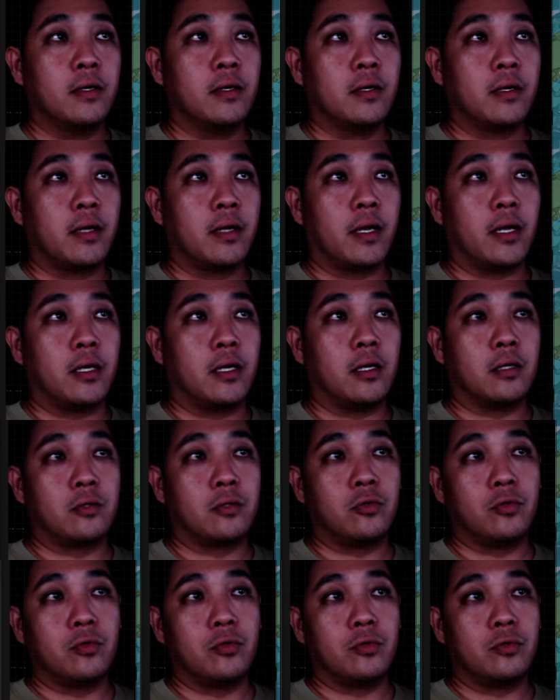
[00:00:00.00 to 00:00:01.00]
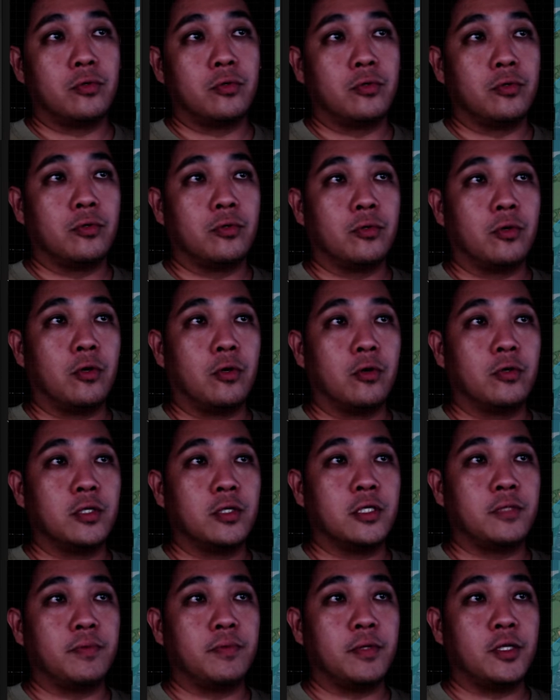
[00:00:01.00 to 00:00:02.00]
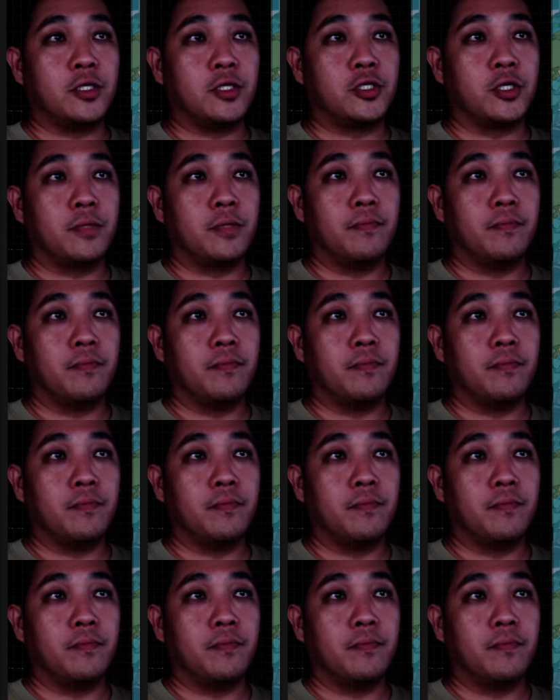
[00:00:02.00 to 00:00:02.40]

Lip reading: and to hold this position.